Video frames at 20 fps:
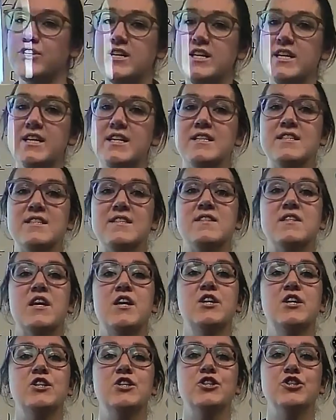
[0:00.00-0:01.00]
is
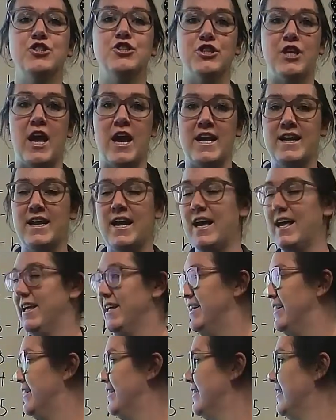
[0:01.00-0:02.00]
China.
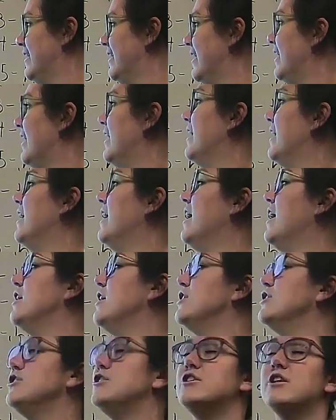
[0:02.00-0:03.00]

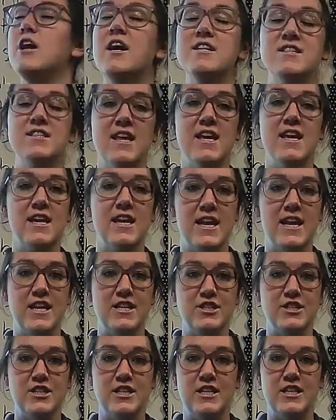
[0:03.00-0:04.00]
Just like in
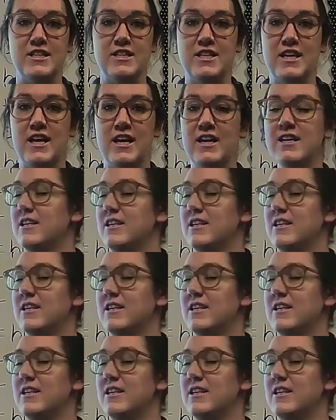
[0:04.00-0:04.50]
ancient India,